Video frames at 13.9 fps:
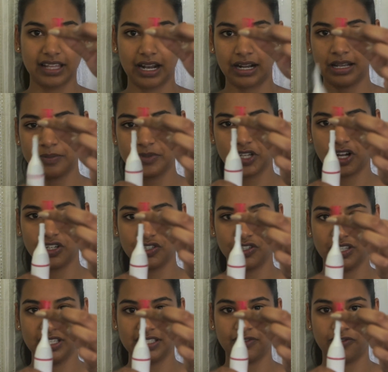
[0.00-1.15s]
that clips onto
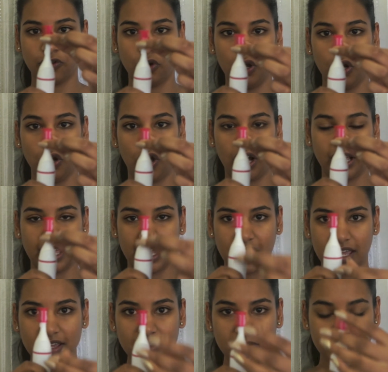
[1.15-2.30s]
this for longer
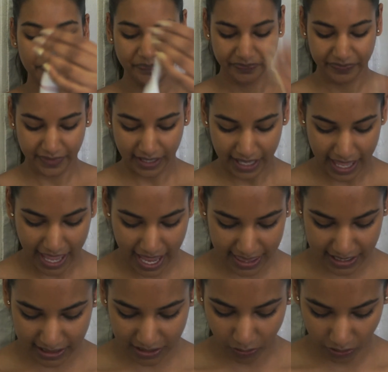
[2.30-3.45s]
hair, and
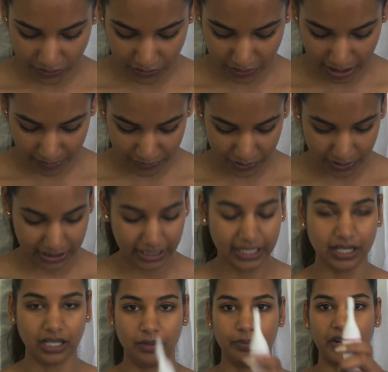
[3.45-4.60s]
then it also comes with a
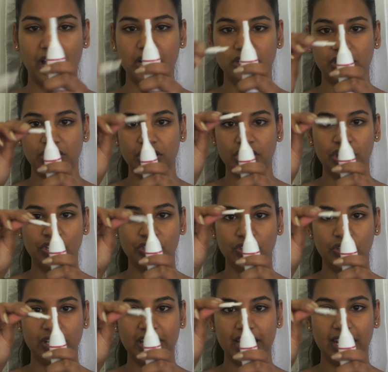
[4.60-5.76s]
little brush to
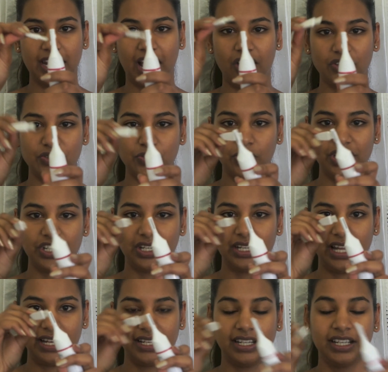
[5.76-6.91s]
clean it out when you're
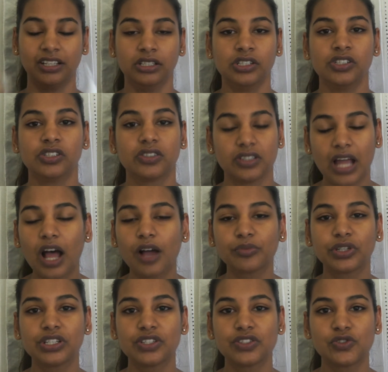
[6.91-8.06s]
done. So now I'm
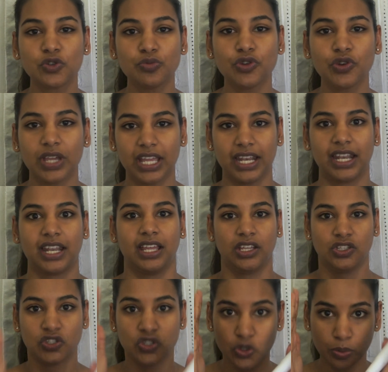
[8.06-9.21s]
going to zoom you in
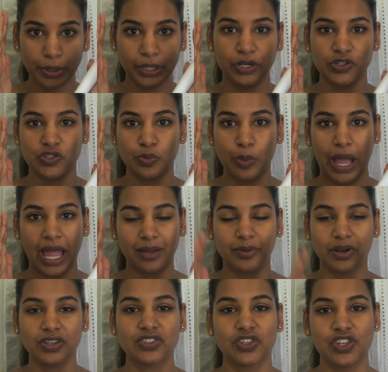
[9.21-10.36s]
super close to my
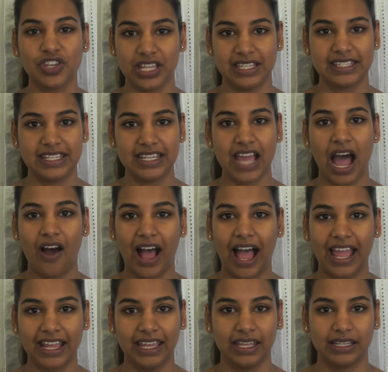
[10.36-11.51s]
eyebrows so you can see how
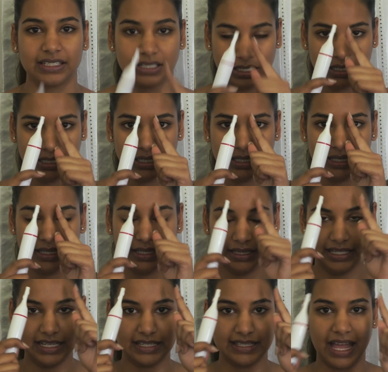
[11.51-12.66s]
I get
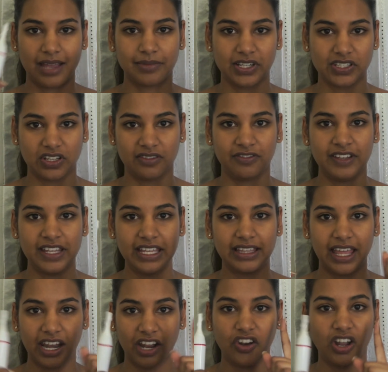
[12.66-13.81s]
these eyebrows on fleek
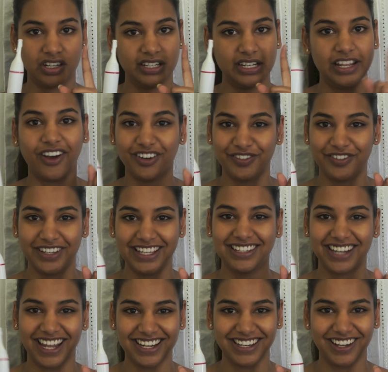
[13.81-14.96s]
that are not really on fleek
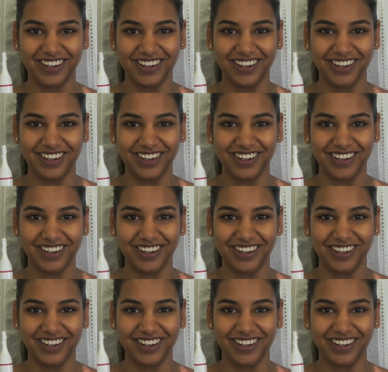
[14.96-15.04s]
right